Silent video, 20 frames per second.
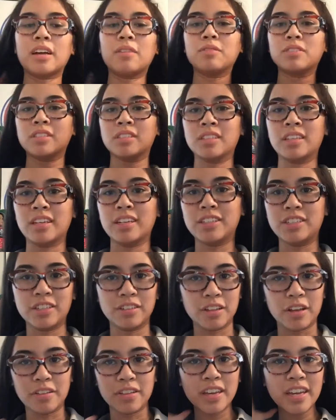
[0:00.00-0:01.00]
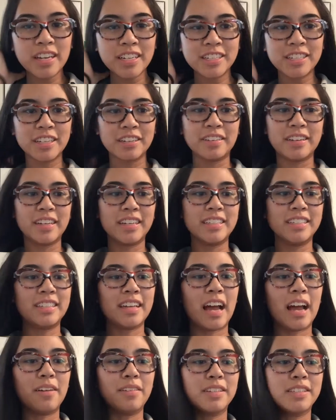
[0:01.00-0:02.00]
That wasn't the issue, though. The issue
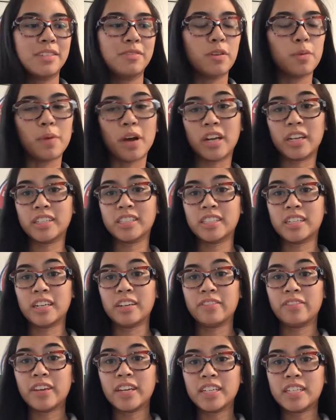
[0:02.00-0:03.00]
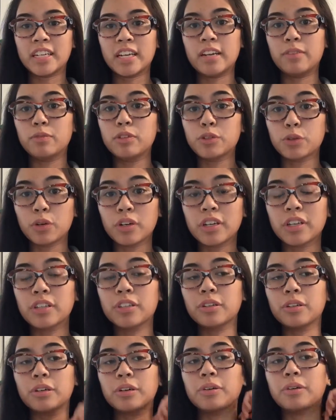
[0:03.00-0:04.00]
is I was in robotics and innovation, sorting
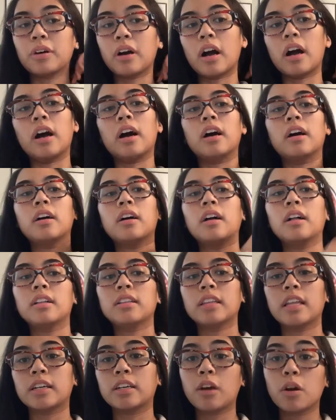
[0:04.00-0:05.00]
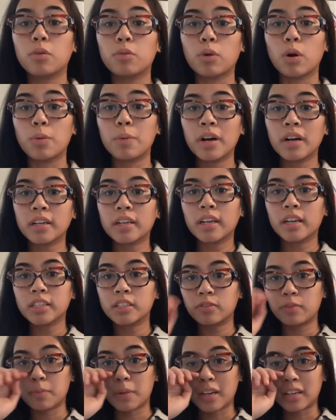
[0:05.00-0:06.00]
through Lego robot
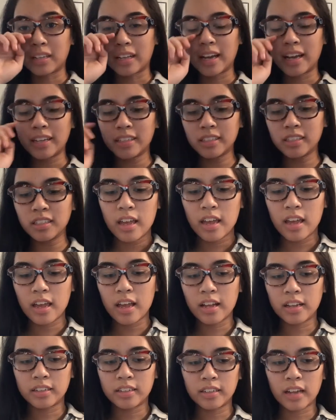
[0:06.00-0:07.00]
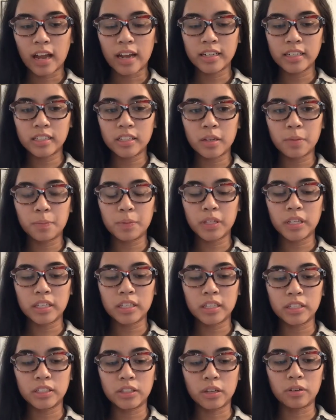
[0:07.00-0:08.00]
kits for my class, and I just
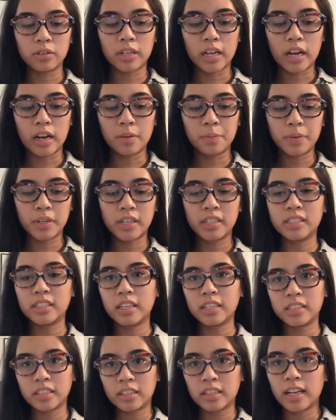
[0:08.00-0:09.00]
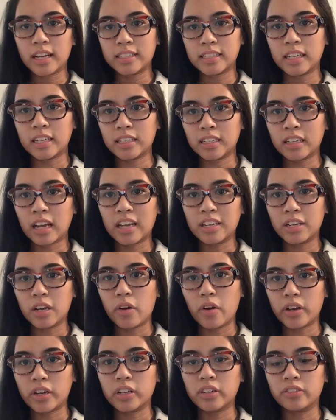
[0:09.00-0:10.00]
completely zoned out because it's a class I
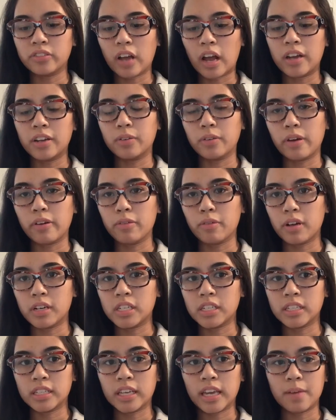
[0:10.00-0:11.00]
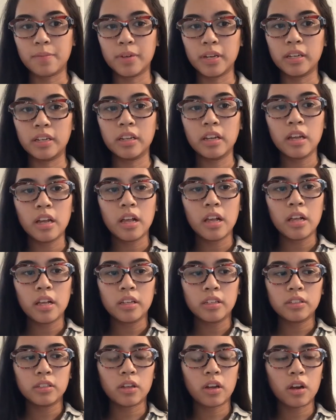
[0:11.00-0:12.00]
know I could have gotten away with watching the game in.
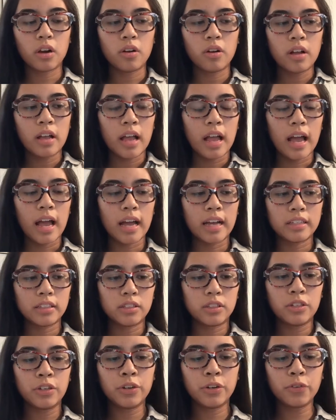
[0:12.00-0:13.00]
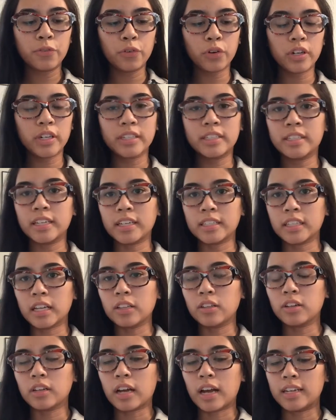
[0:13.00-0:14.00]
So at 2:46,
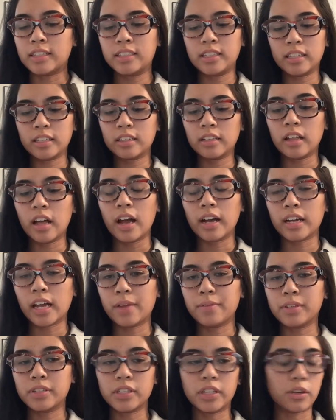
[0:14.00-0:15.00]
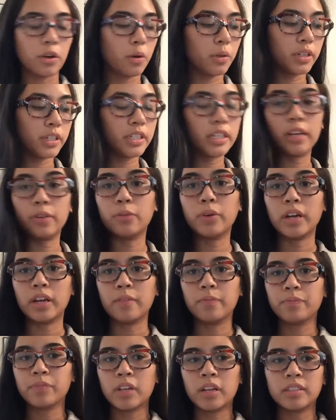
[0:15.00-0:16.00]
I see the clock, and I'm just like, holy shit, wait.
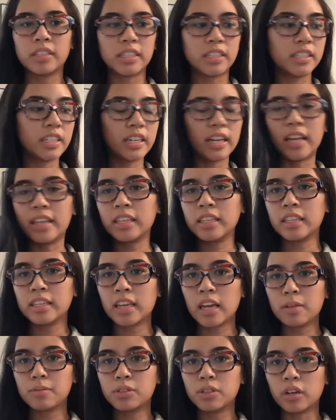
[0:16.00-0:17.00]
It's like, shit, I think the game